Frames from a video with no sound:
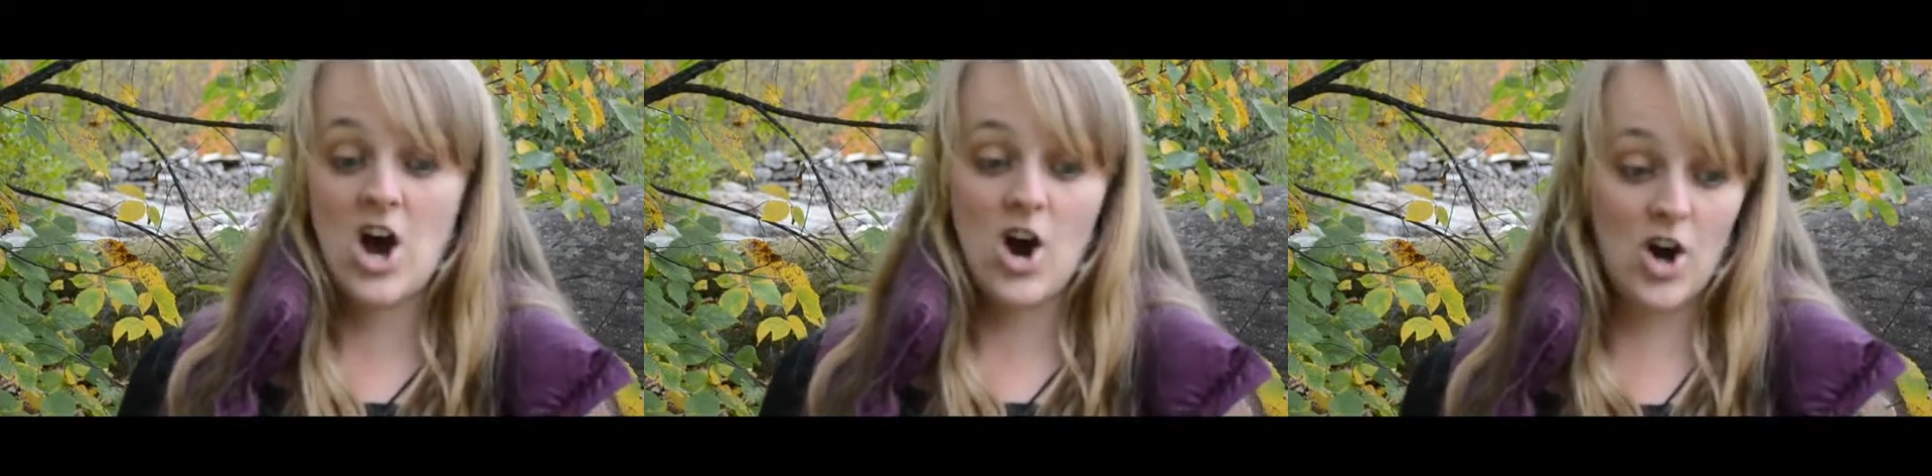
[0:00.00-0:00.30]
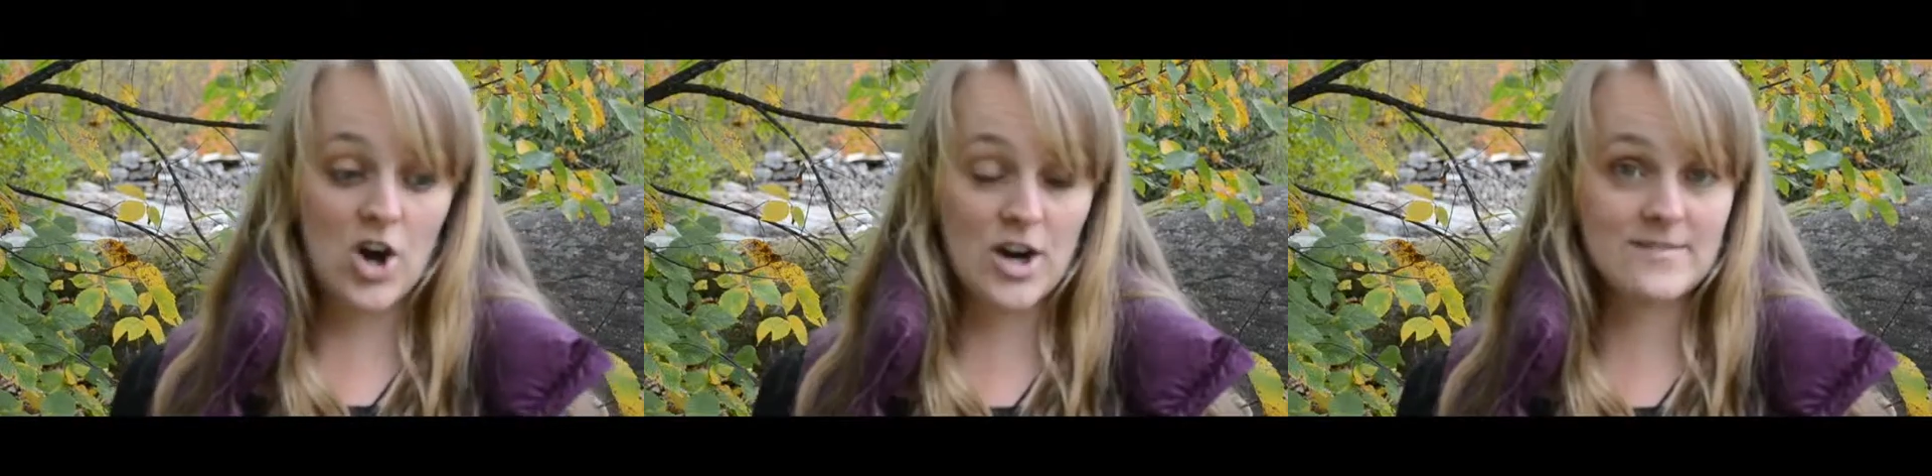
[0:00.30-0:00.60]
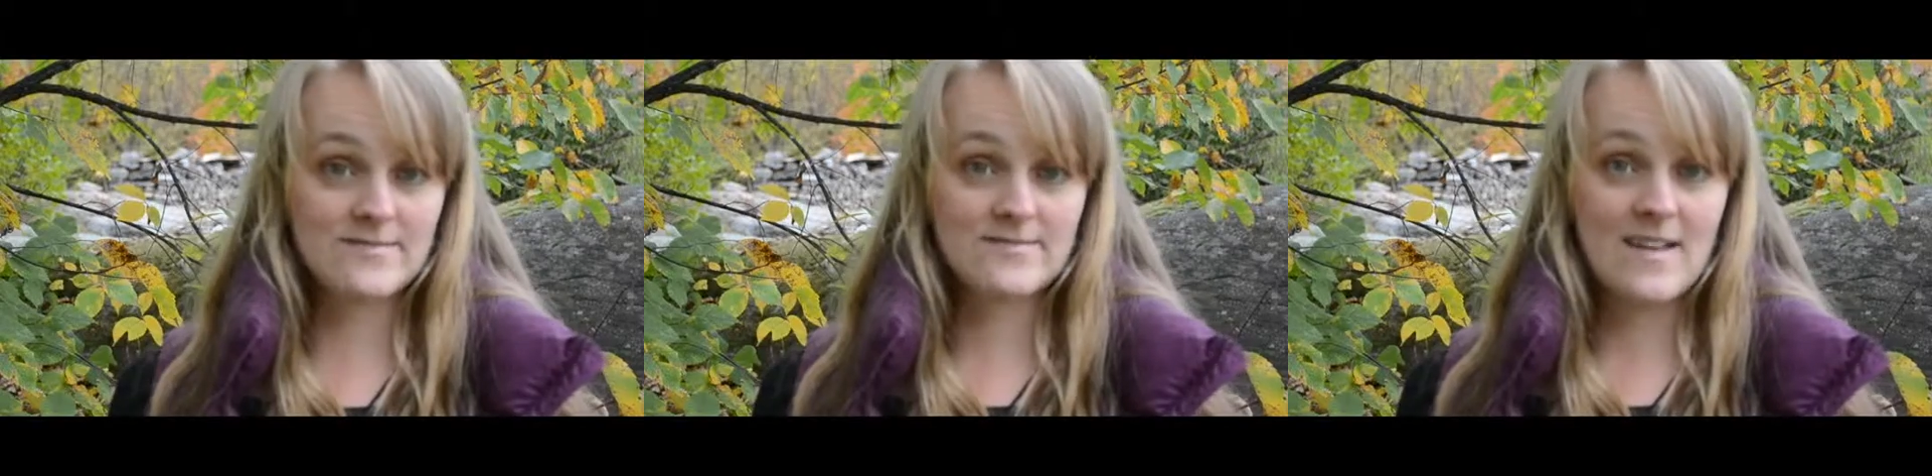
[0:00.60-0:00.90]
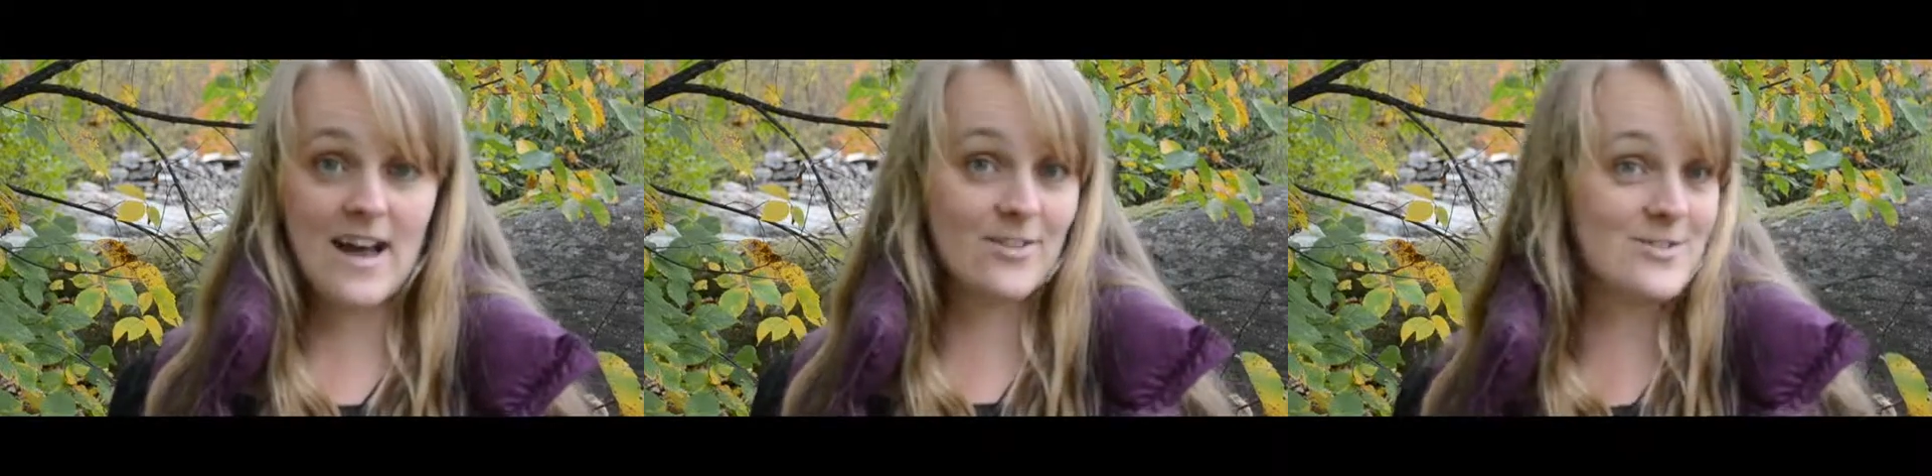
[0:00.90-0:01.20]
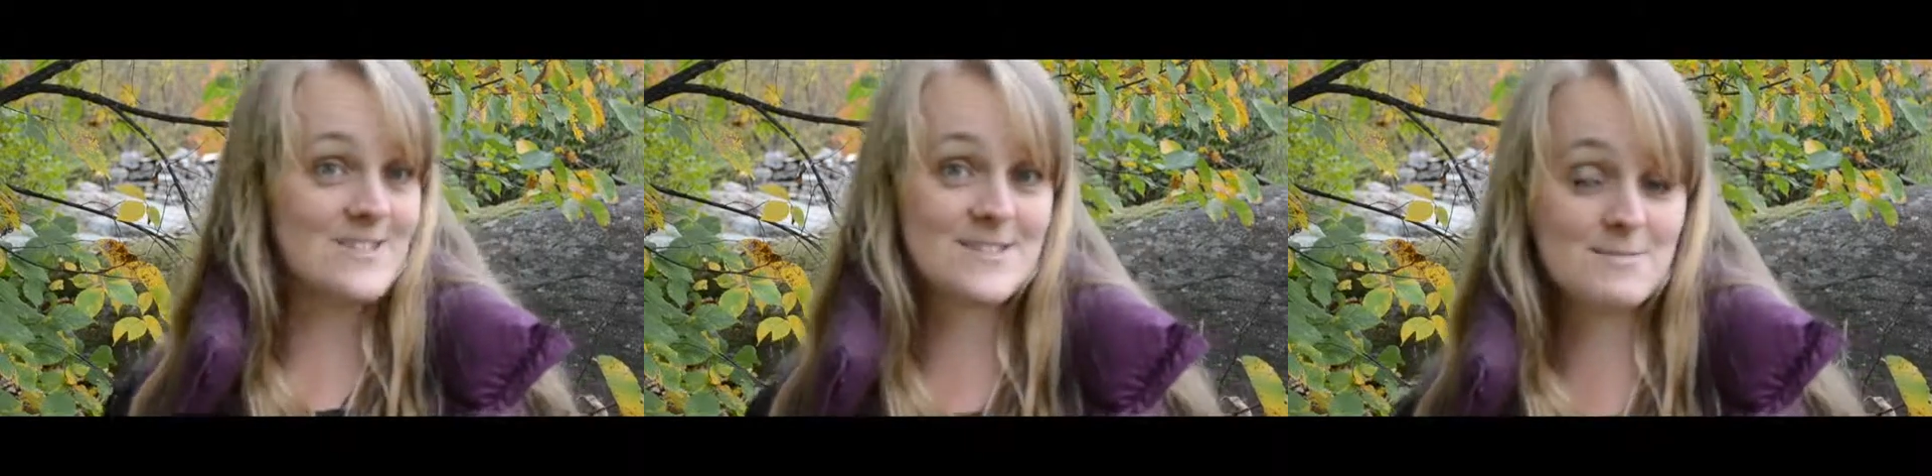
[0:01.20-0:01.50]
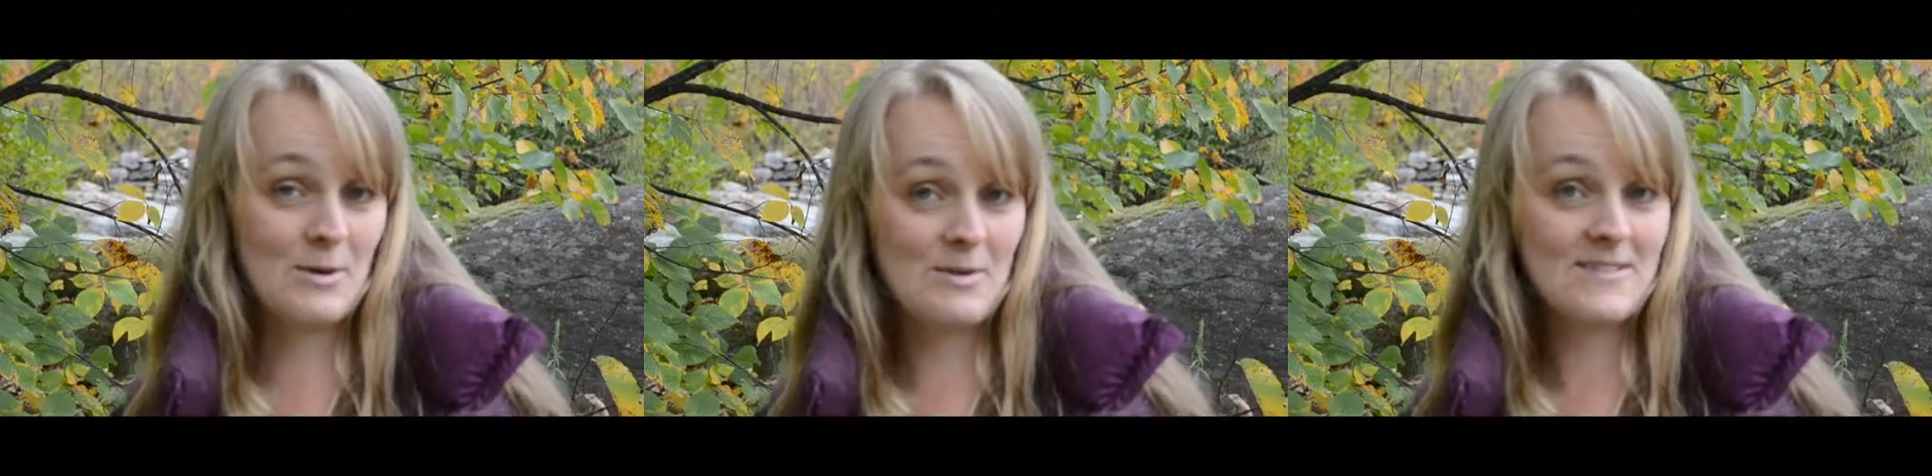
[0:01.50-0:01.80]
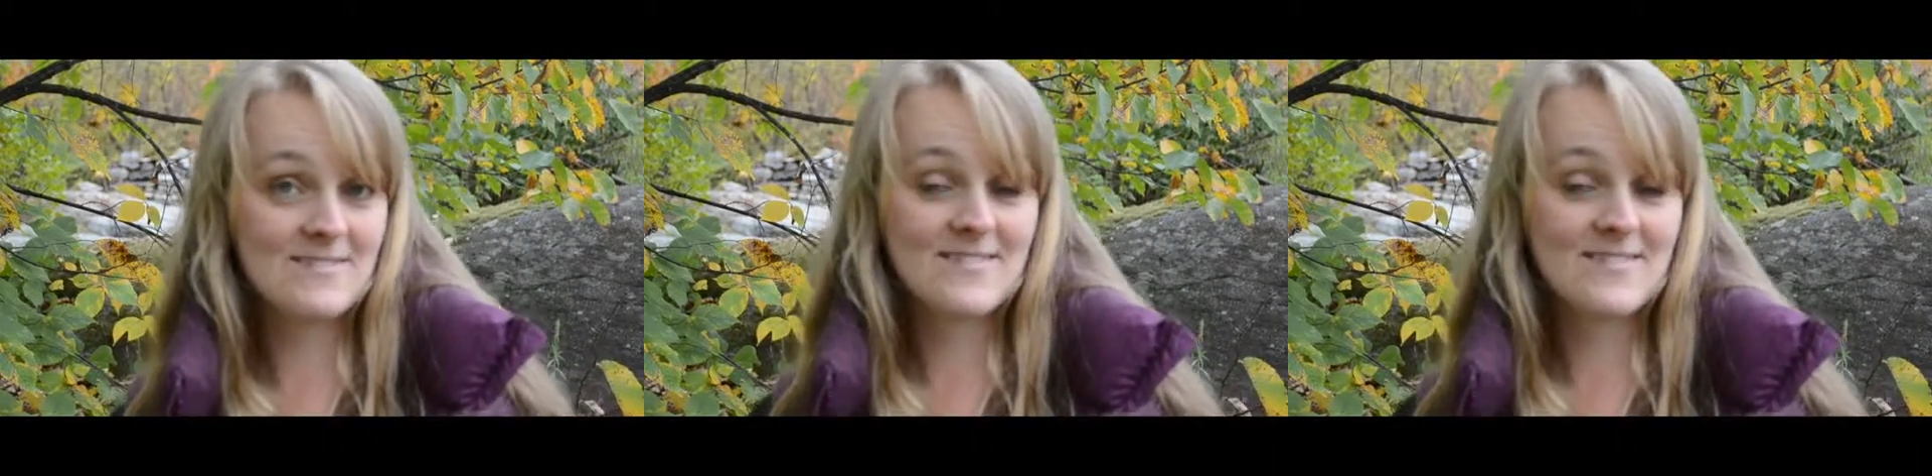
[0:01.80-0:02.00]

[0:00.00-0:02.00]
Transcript: are allergies to mold